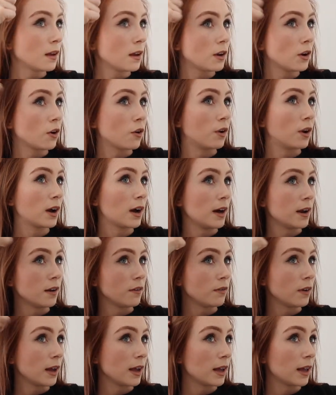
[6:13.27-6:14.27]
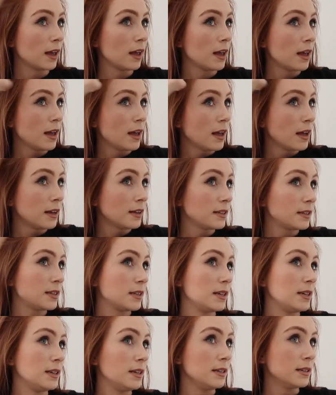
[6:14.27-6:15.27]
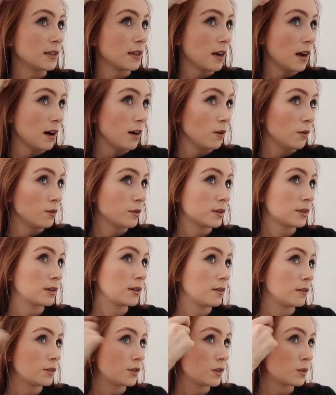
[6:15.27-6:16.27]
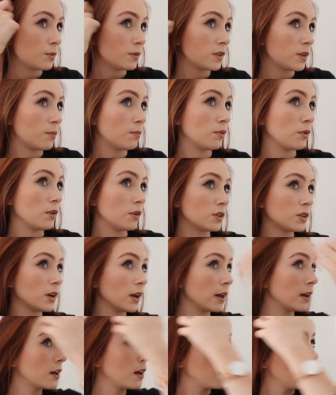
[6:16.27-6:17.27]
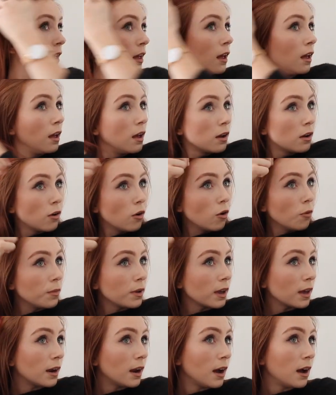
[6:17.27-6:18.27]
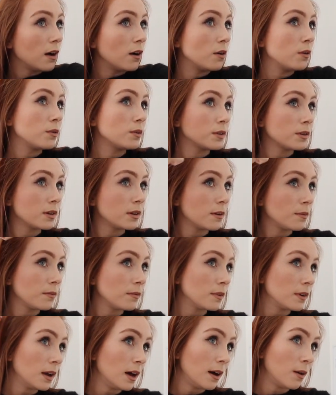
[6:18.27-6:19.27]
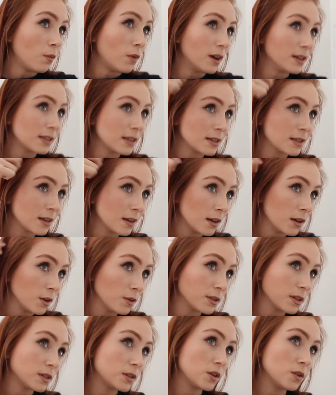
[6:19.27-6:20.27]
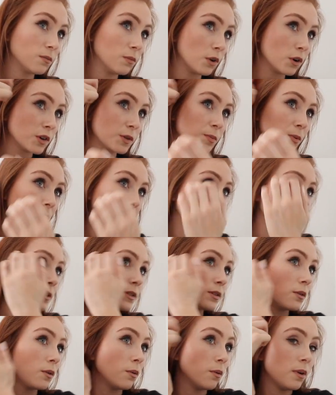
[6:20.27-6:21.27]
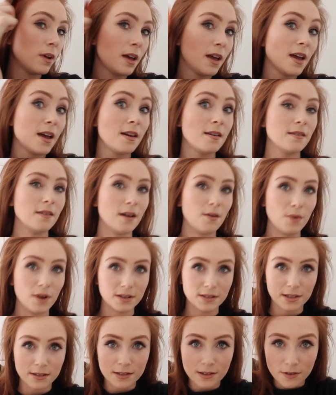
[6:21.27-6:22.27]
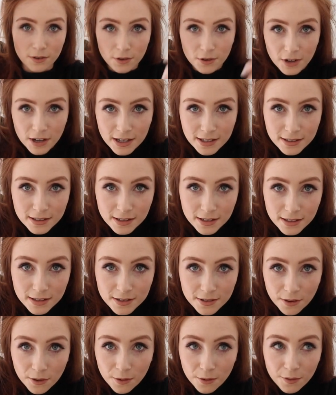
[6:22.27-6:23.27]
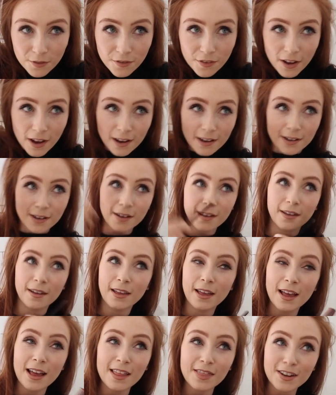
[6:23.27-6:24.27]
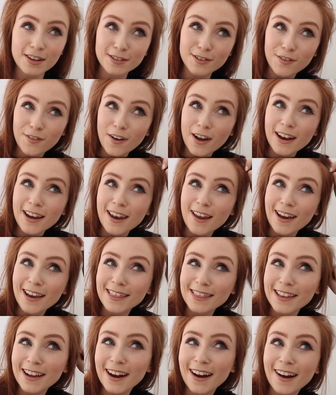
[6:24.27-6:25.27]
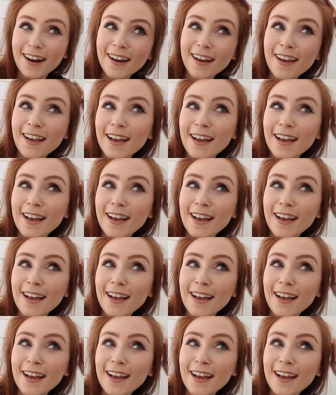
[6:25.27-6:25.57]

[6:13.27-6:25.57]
you're going to kind of like tease it out just with the brush, like combing it out, not wanting to lose it too much, but also not wanting to look crazy. So fine, there's a fine line there.